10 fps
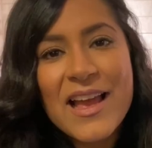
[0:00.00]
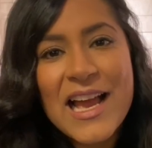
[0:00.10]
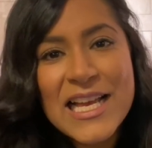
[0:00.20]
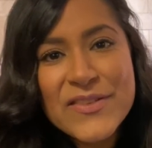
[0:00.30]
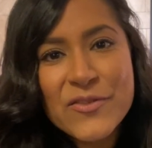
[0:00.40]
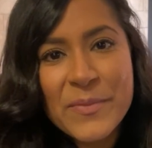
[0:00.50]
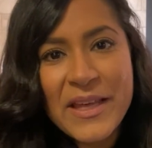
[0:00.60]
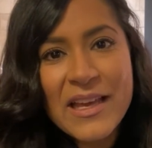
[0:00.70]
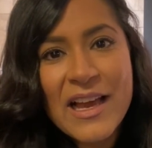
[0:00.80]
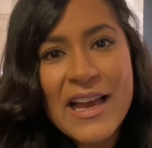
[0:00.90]
As for
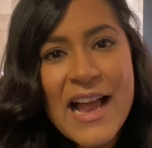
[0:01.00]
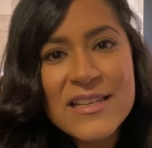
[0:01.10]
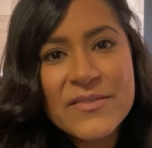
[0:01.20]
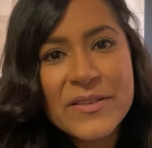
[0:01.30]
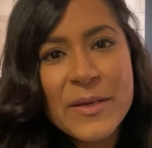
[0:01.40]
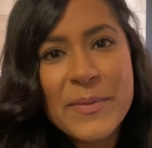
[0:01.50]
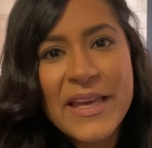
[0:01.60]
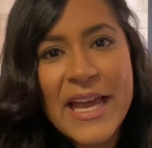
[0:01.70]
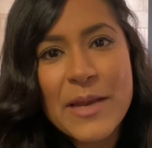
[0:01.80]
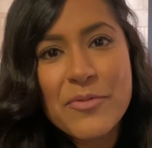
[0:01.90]
me, I actively
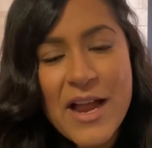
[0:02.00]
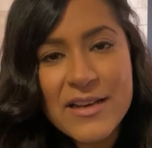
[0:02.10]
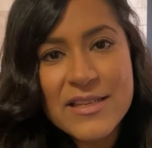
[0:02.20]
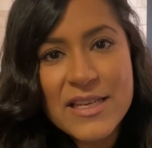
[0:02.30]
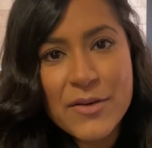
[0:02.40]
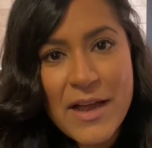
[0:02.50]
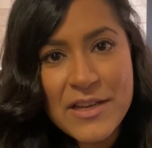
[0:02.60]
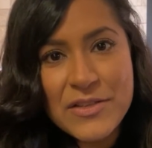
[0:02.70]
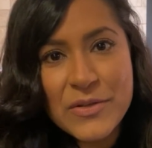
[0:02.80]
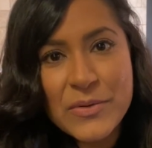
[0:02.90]
began practicing
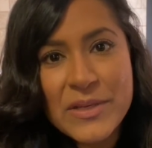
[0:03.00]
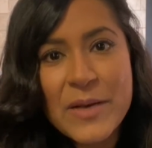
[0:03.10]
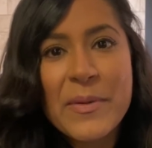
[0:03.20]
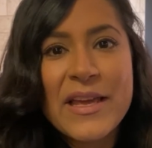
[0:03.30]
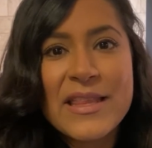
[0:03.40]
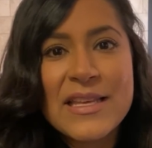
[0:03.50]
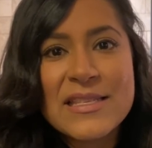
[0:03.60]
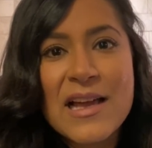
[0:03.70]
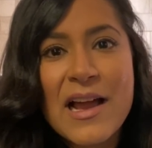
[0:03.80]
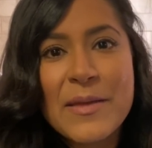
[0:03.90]
gratitude, and by
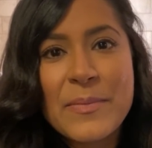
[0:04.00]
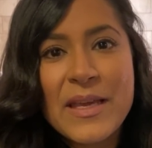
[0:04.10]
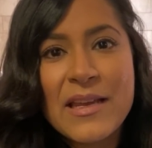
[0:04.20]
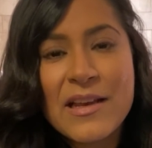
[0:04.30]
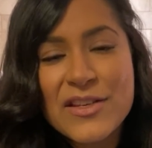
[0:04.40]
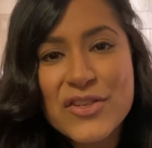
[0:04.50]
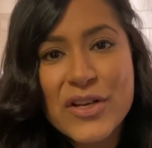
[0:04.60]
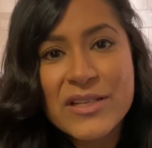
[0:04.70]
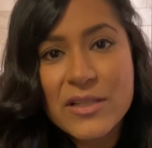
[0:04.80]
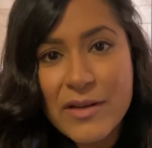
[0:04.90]
this I mean I
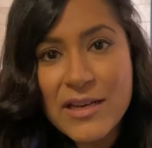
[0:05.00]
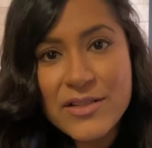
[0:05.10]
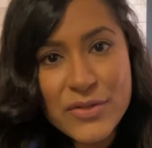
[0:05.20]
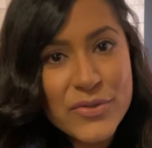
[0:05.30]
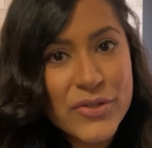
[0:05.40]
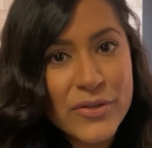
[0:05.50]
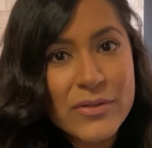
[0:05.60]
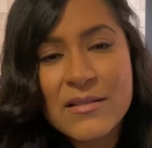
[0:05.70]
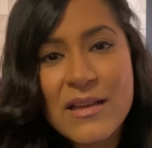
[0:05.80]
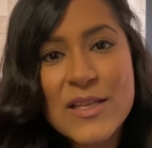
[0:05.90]
started a gratitude
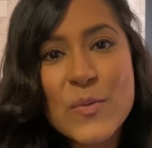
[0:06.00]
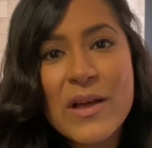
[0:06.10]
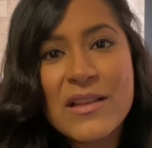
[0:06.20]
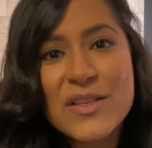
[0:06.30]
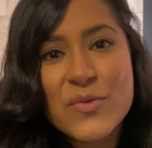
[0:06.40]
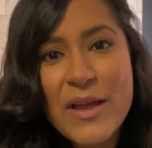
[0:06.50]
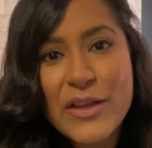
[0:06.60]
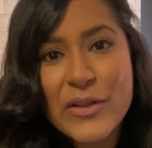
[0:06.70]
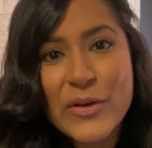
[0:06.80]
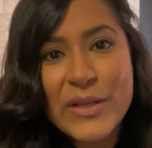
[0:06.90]
journal, as well as
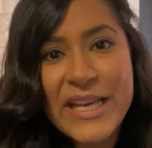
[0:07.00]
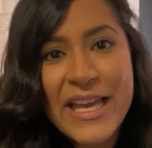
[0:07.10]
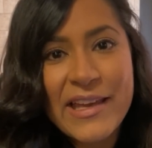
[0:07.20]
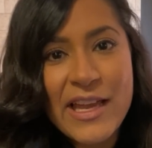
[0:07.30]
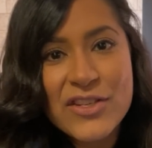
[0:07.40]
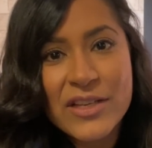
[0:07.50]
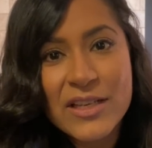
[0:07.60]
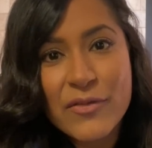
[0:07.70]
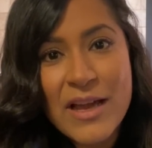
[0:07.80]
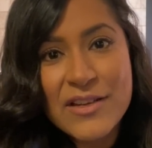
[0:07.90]
regularly engaging
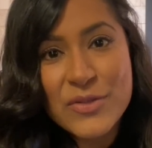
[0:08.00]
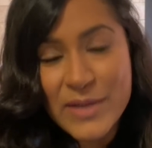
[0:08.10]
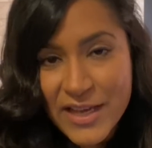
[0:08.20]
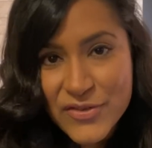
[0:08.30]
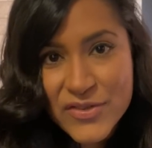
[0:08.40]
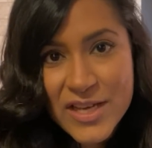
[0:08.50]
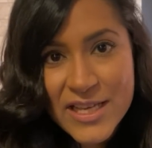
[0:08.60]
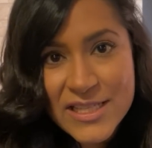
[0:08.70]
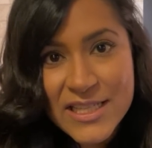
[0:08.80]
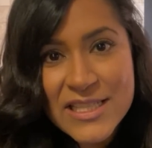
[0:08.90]
in gratitude
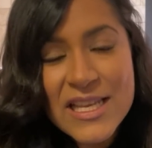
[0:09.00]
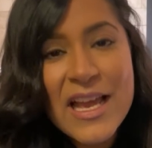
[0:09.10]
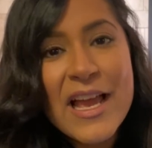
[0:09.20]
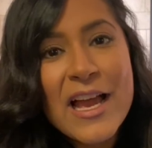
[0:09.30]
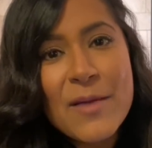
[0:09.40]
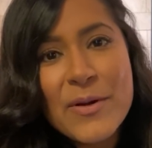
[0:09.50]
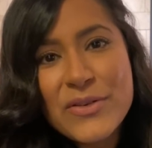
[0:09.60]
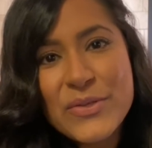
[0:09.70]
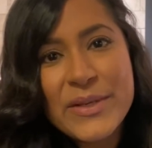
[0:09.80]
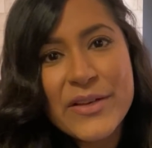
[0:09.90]
exercises
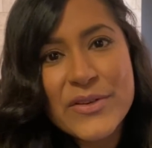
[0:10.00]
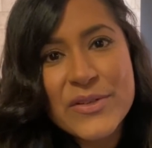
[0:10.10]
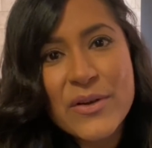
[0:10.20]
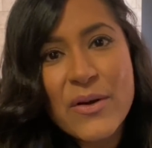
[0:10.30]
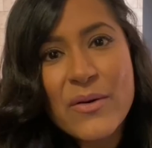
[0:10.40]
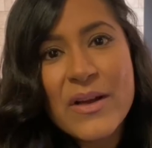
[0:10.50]
about 2 years ago.